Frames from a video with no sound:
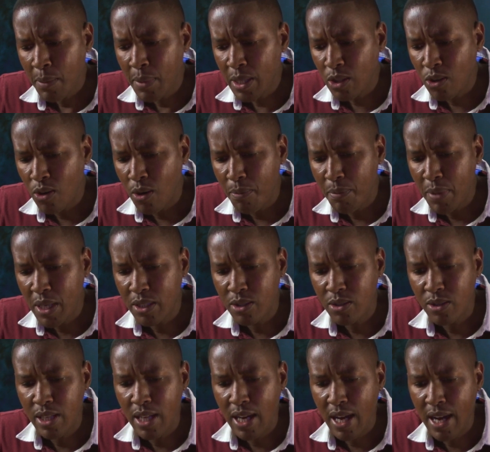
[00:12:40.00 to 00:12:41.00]
But compared
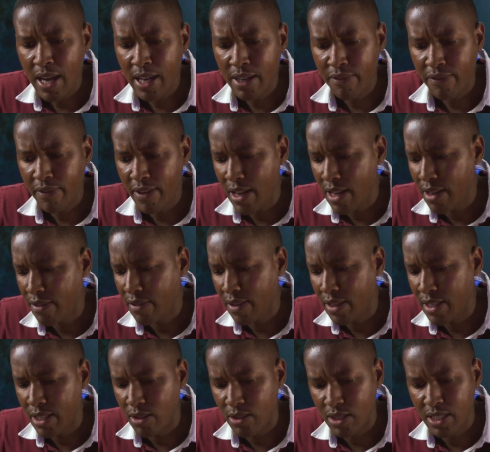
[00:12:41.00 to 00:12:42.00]
to the R5
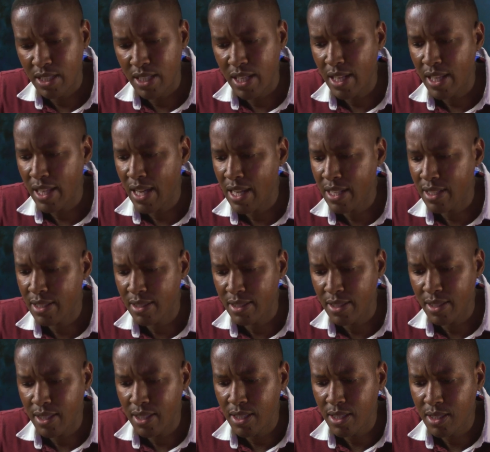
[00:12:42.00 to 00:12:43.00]
and the original
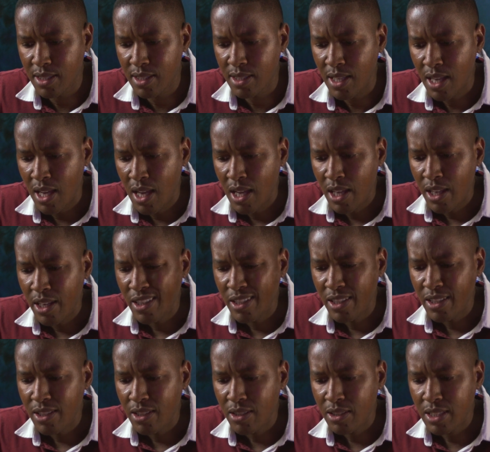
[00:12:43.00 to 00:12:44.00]
R6,
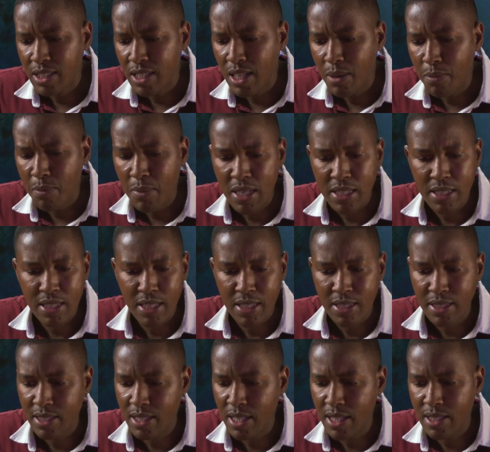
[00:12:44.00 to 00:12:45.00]
not really much
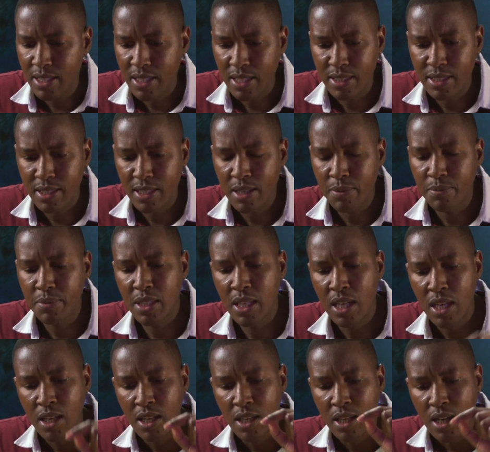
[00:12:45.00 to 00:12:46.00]
has changed,
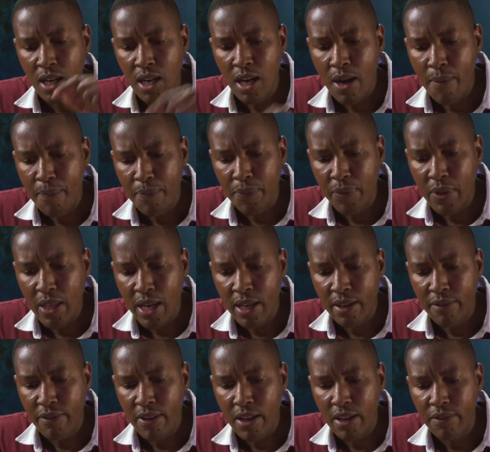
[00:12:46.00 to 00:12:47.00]
except the
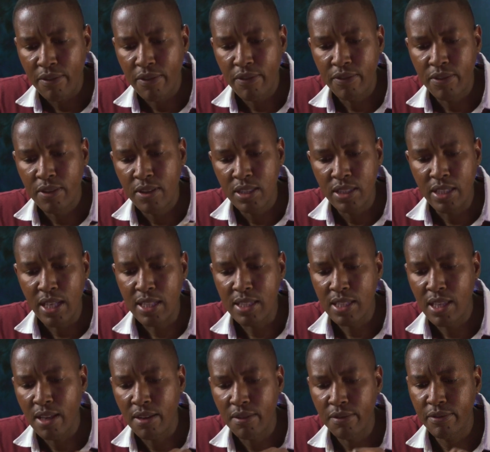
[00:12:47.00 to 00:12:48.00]
R5
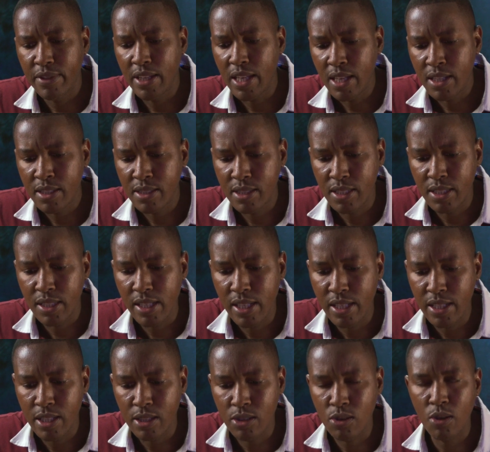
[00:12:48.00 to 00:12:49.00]
does have the
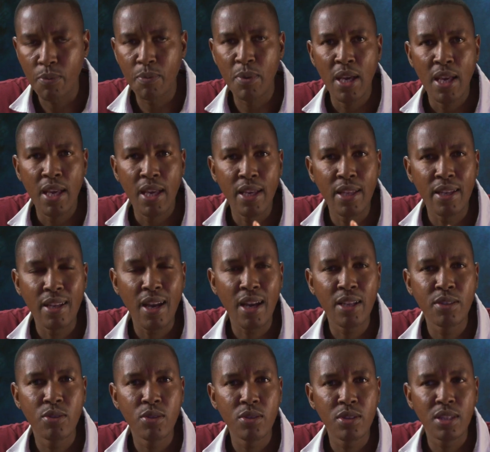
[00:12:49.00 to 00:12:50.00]
LCD at the top, and
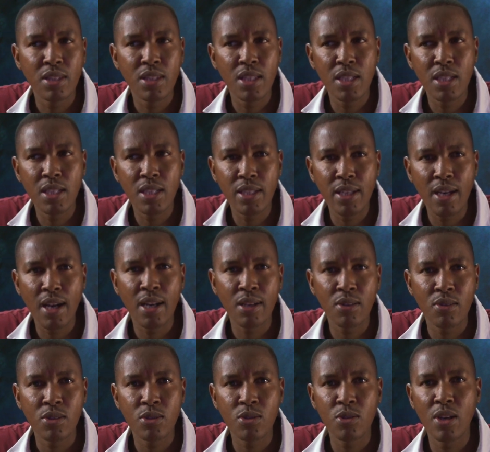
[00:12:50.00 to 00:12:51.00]
I do think the
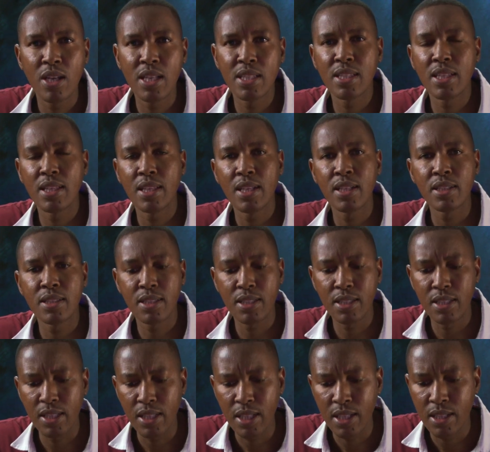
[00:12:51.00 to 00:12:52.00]
R also has an
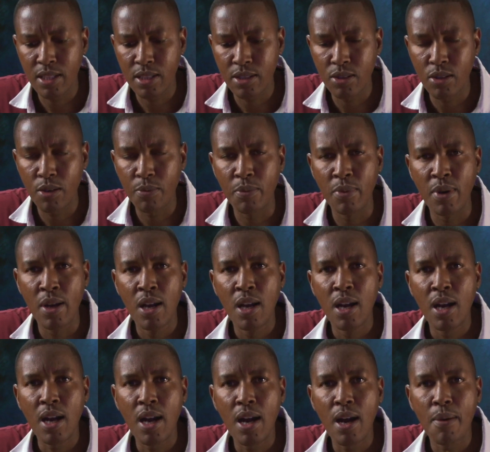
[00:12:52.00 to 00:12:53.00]
LCD at the top.
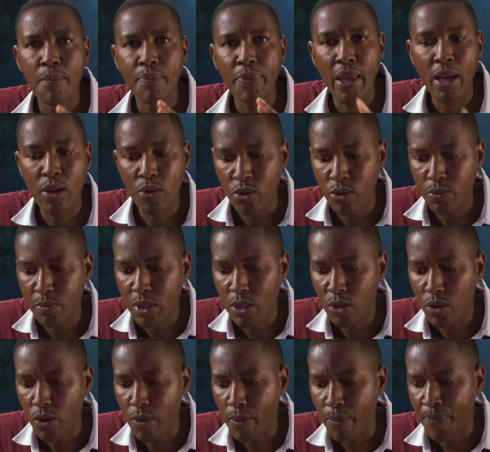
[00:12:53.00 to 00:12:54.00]
I could be
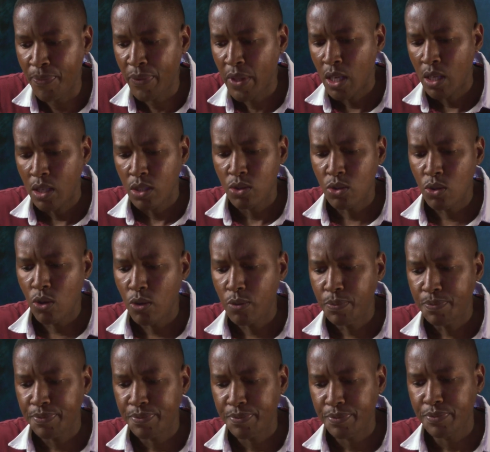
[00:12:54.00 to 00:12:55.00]
wrong.
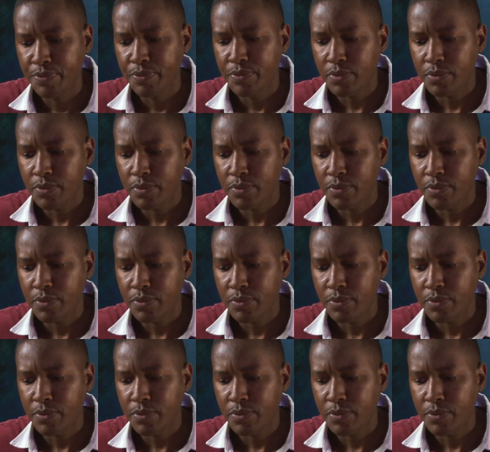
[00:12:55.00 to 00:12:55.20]
So